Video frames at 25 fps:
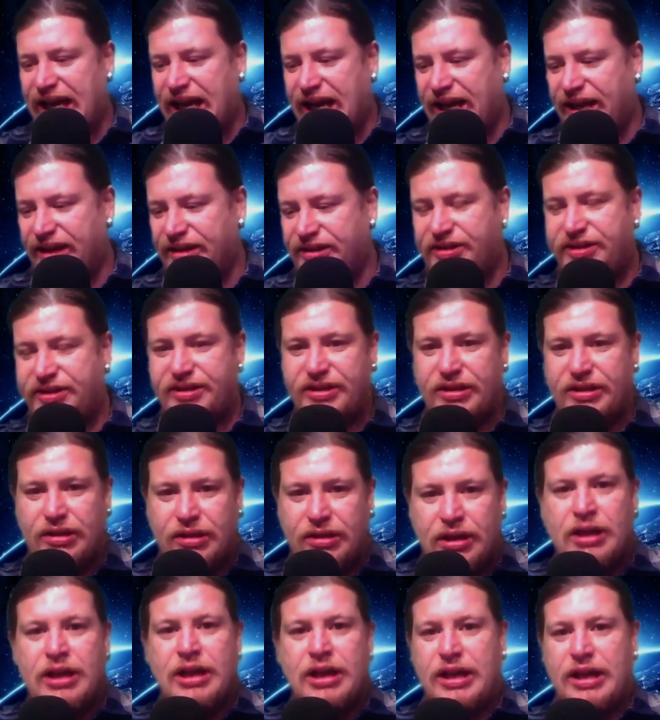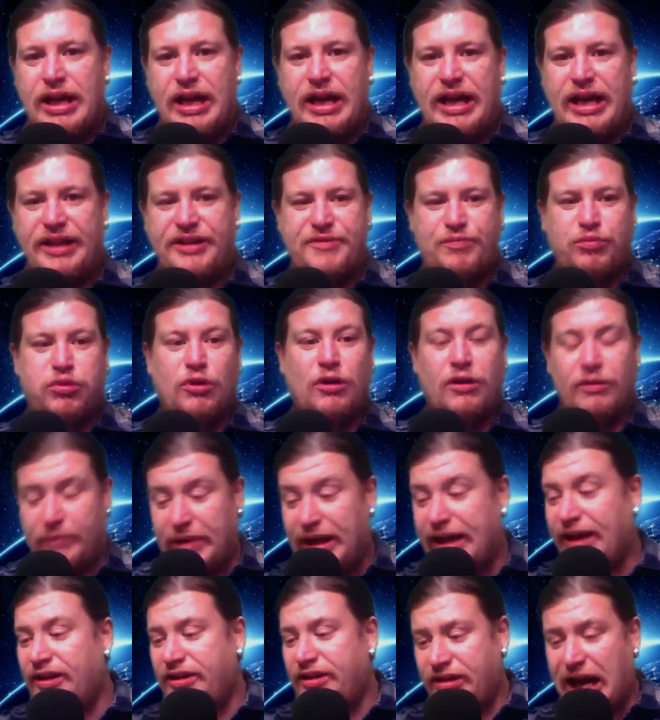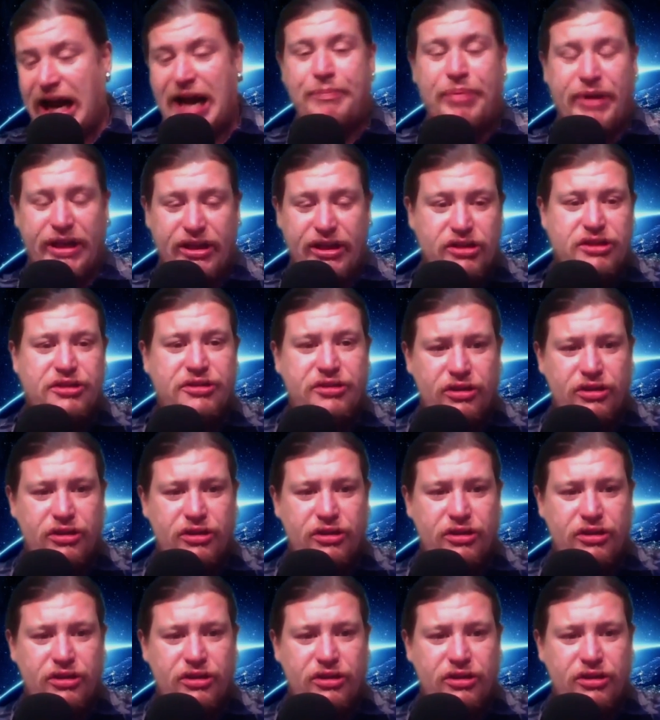has. It's brought me happiness